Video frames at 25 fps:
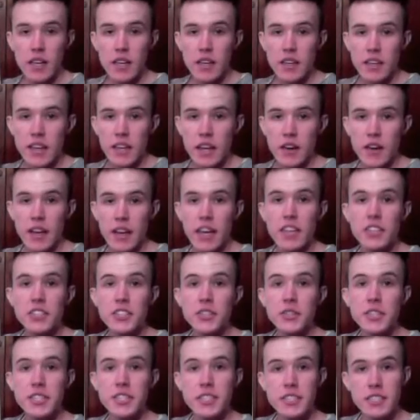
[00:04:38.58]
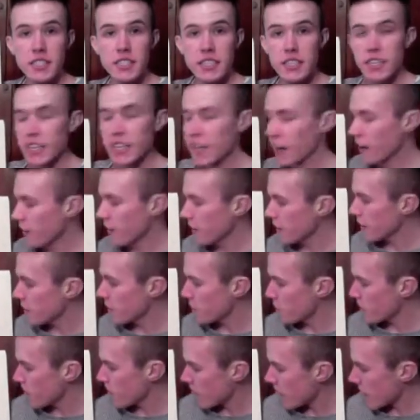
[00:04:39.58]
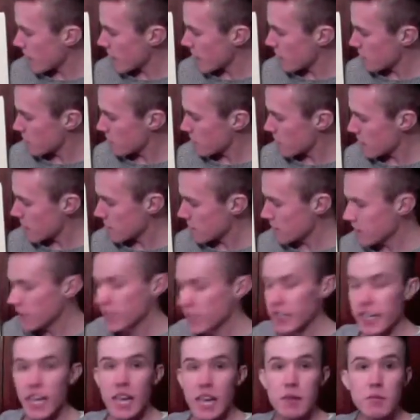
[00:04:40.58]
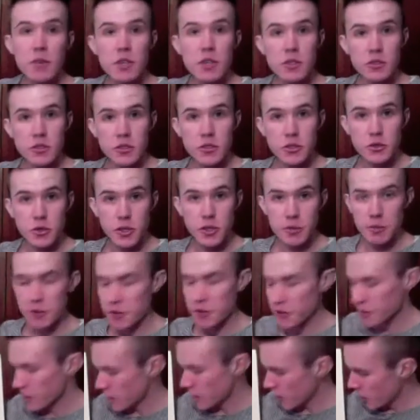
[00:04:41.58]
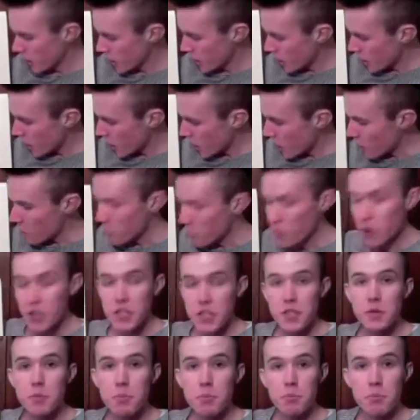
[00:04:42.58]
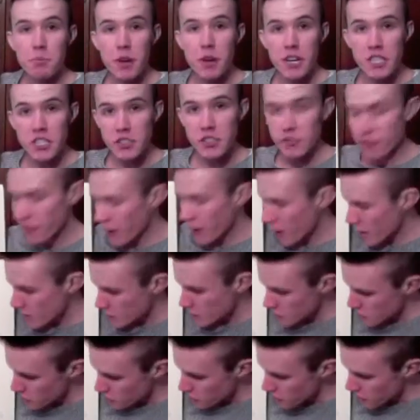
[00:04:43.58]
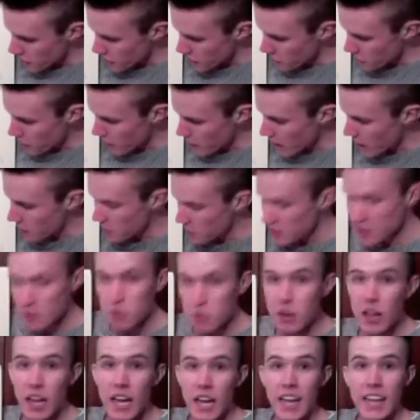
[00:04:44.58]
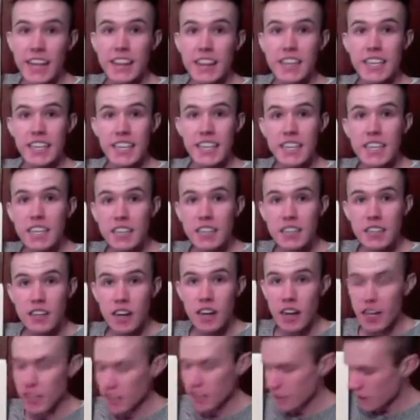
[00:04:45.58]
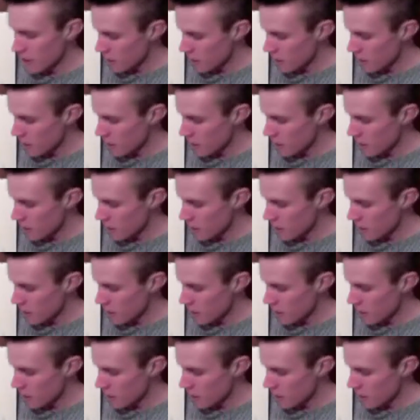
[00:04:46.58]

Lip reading: Now, as you can see, the area where I applied the chemical stripper worked much faster than where I was applying the heat gun.